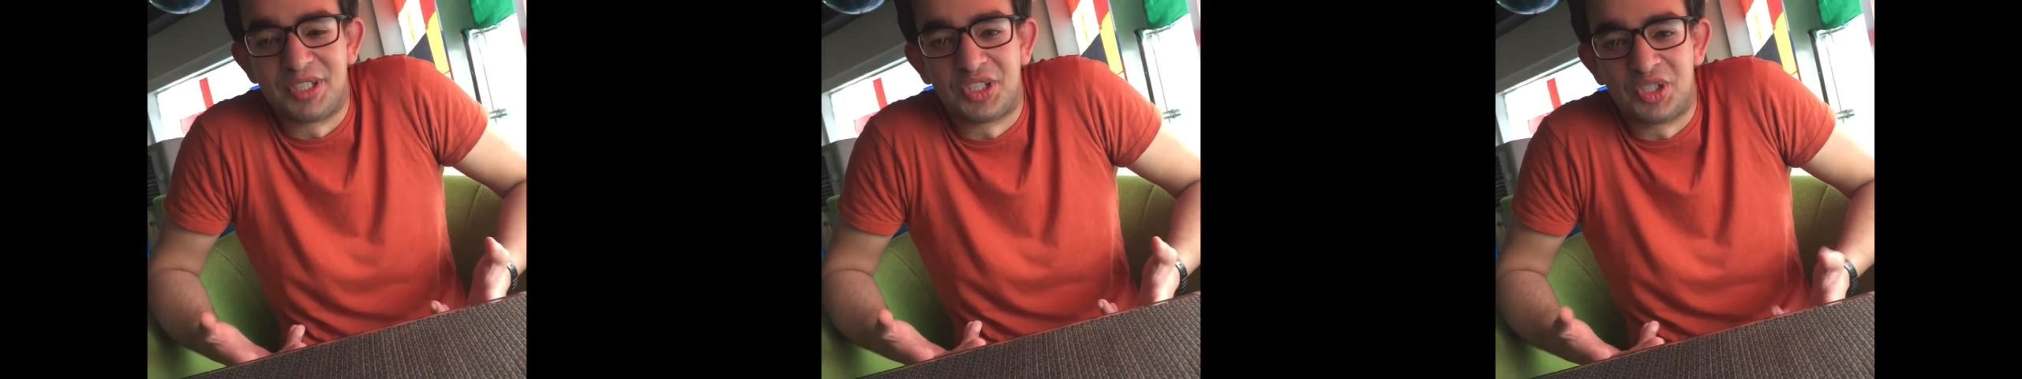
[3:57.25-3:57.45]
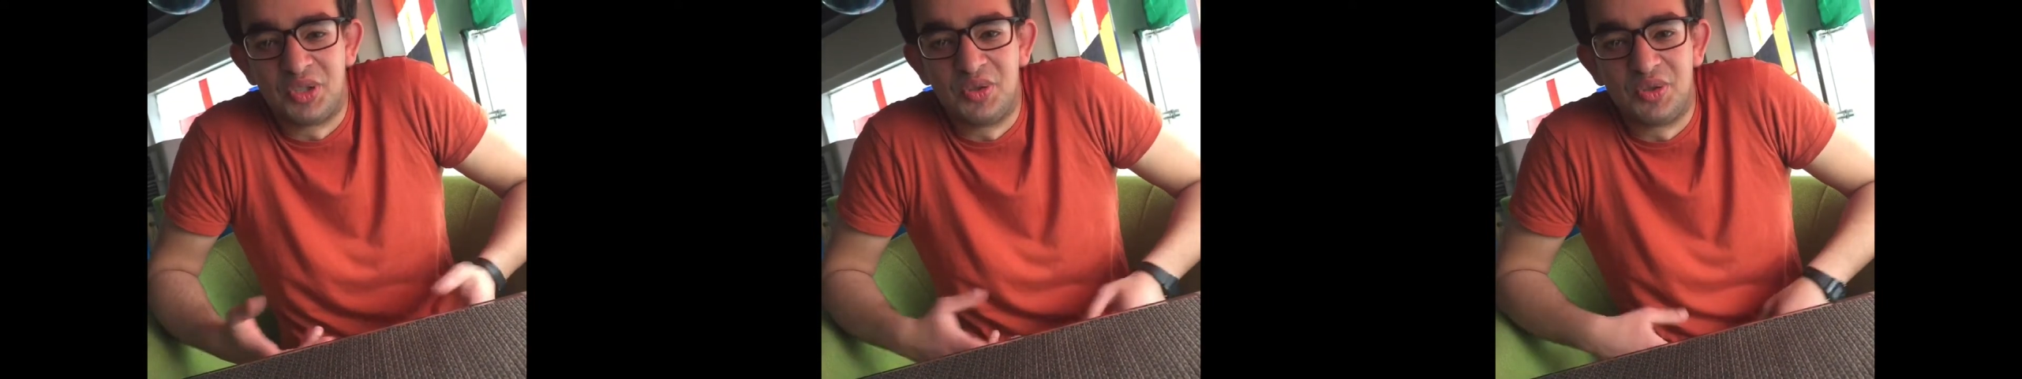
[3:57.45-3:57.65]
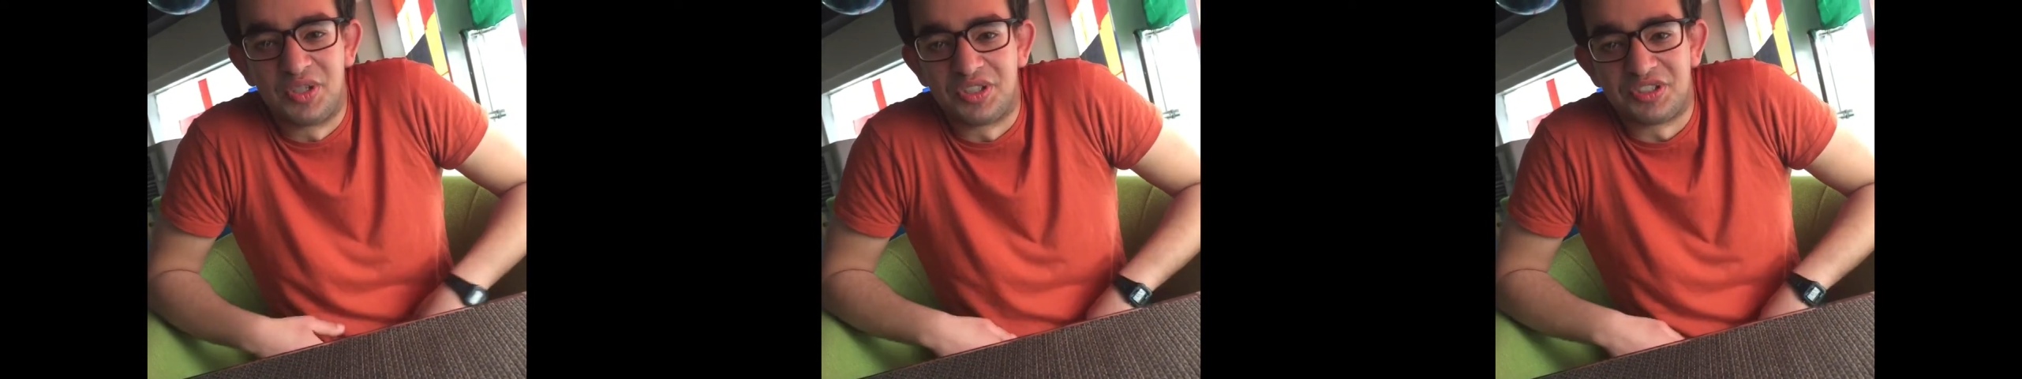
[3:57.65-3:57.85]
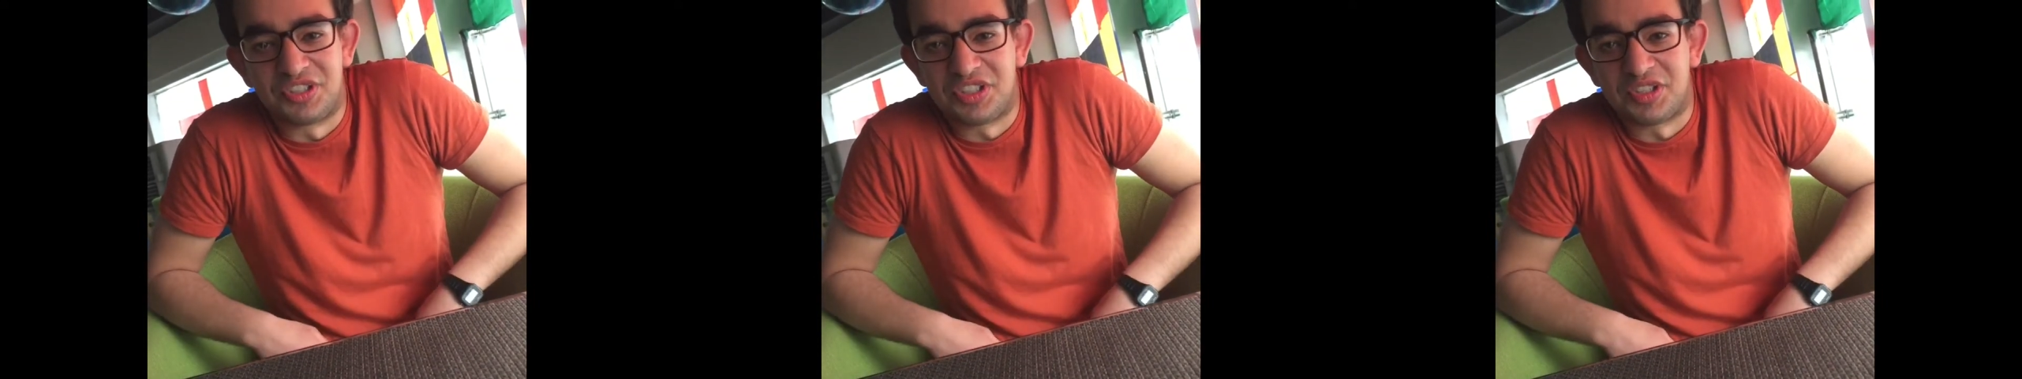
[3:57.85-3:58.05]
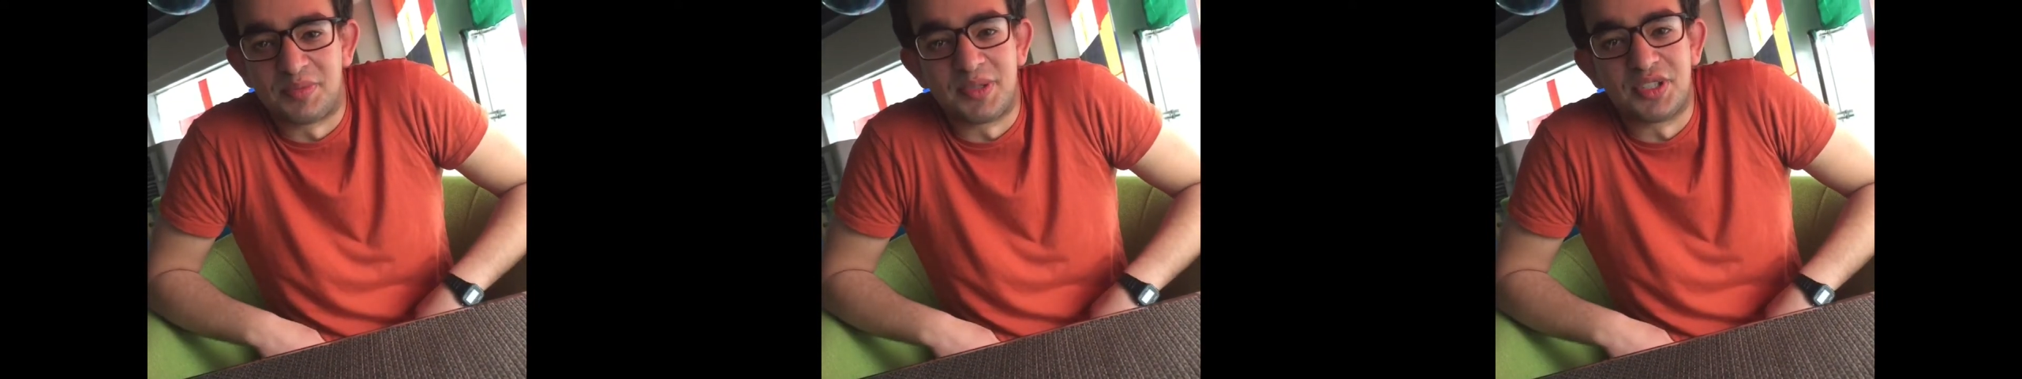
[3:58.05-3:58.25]
be true or is
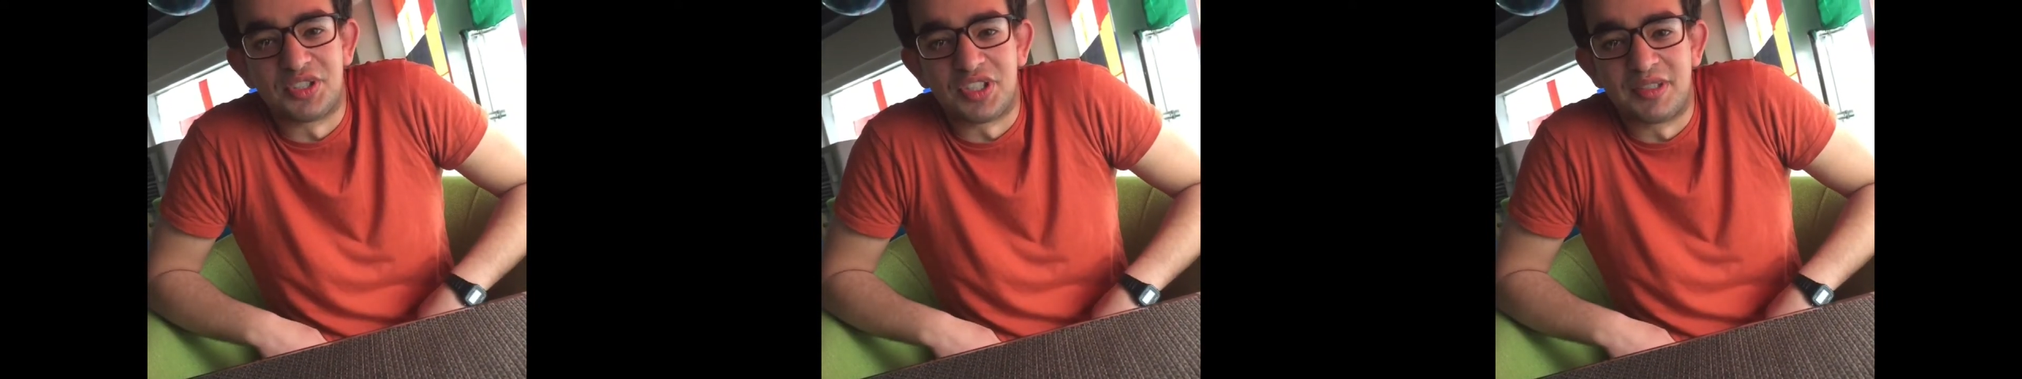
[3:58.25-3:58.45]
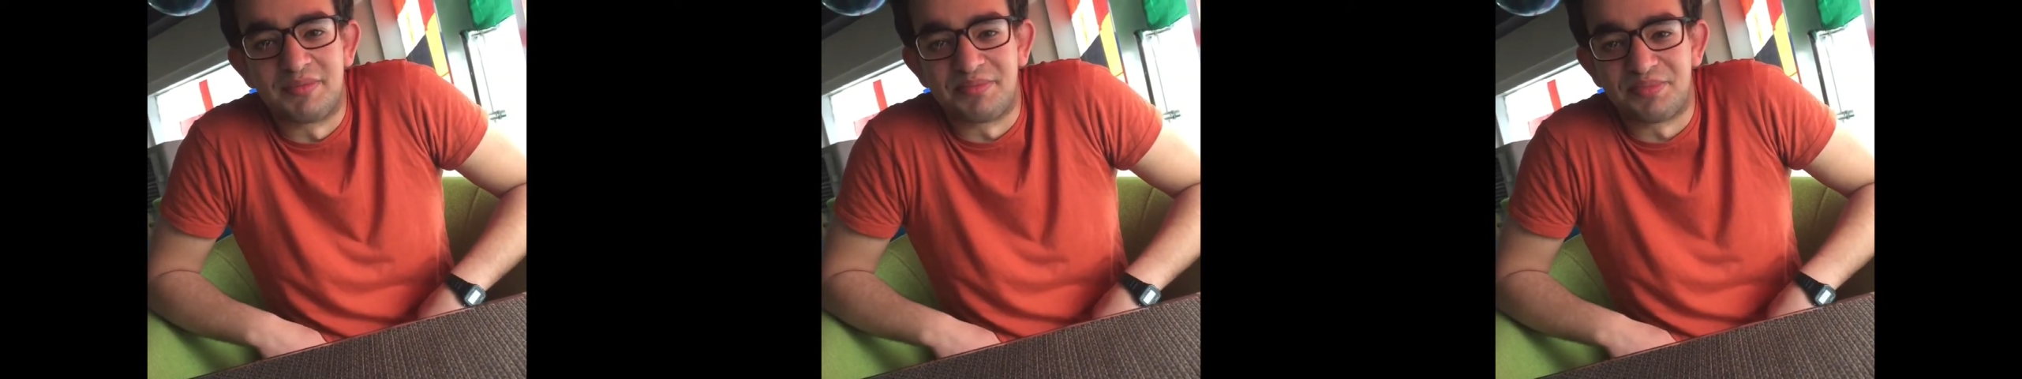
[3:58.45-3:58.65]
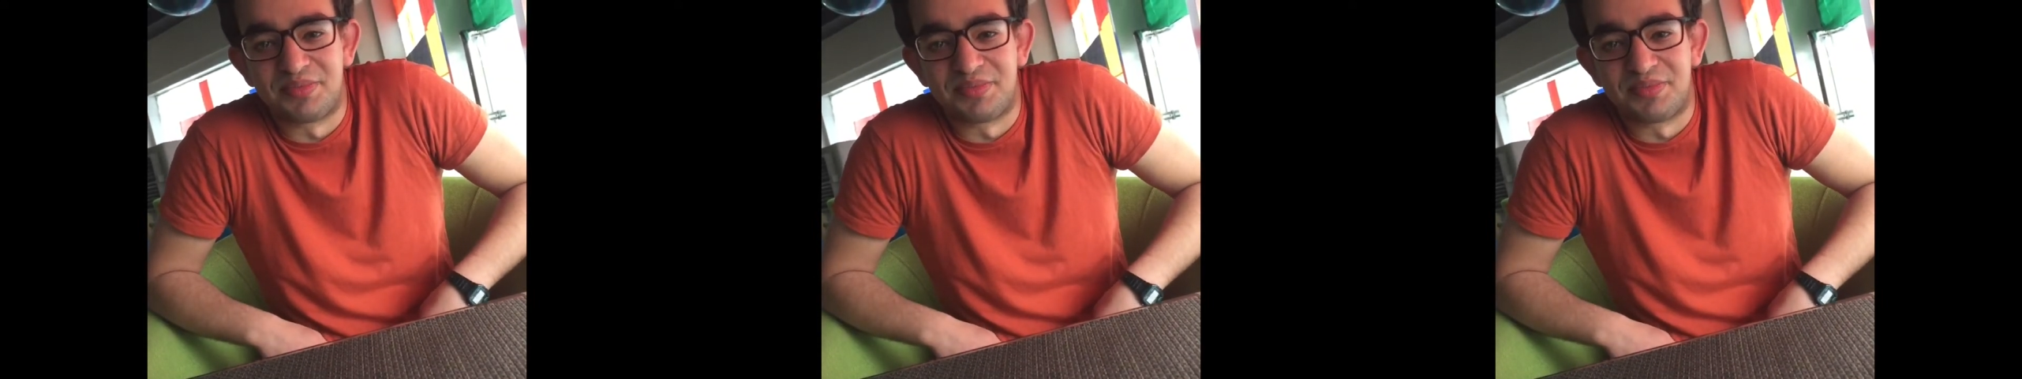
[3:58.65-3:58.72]
this bullshit.